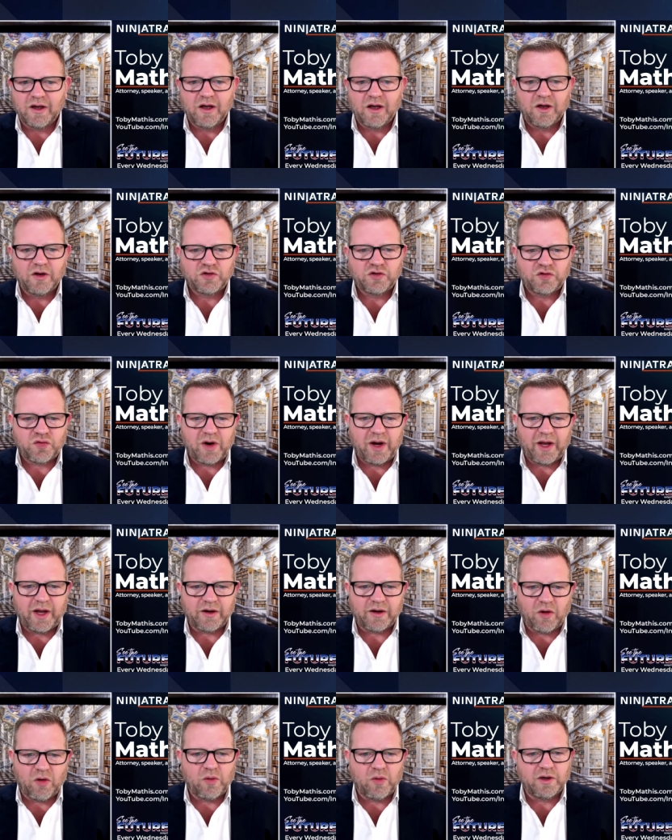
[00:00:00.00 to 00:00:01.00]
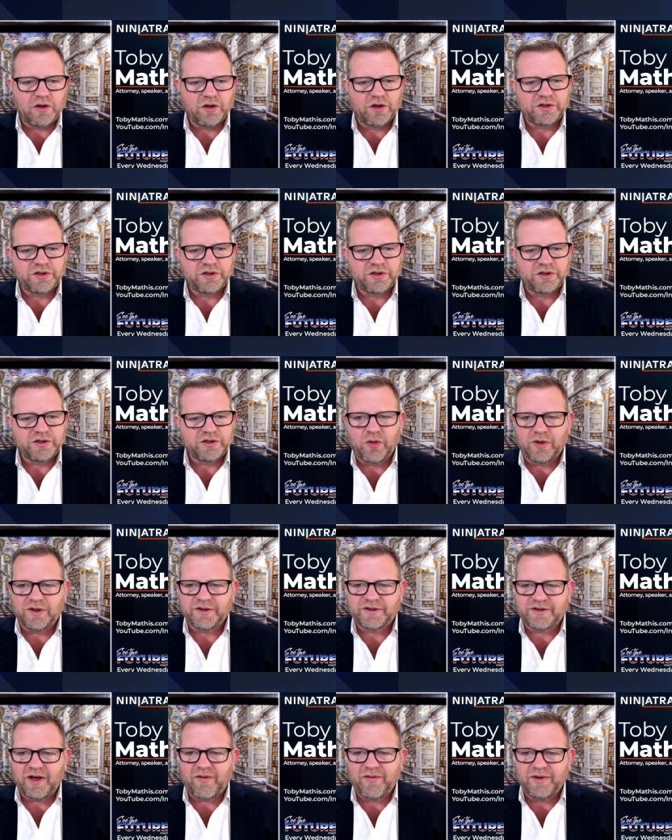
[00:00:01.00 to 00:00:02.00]
trade? Oh, it looks like you were at
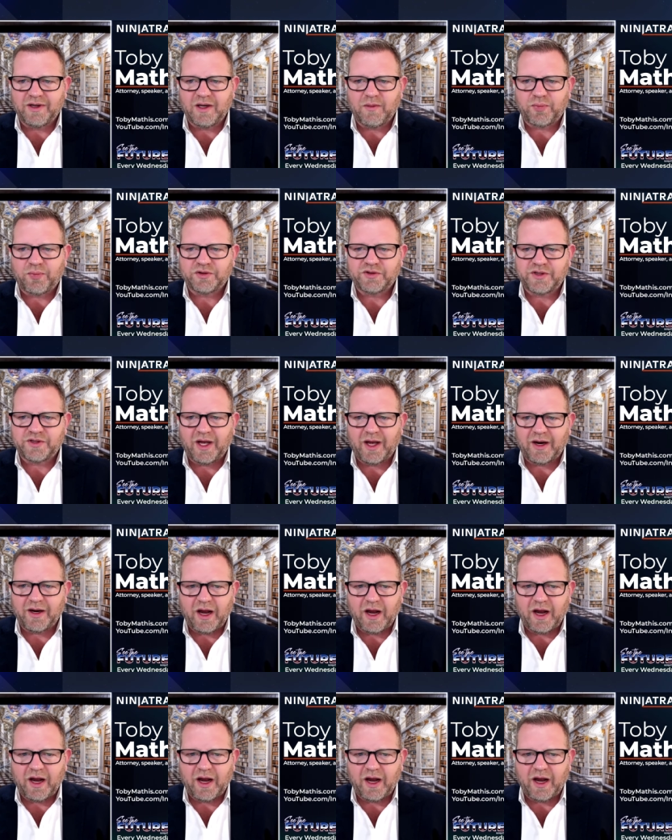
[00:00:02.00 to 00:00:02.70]
70%.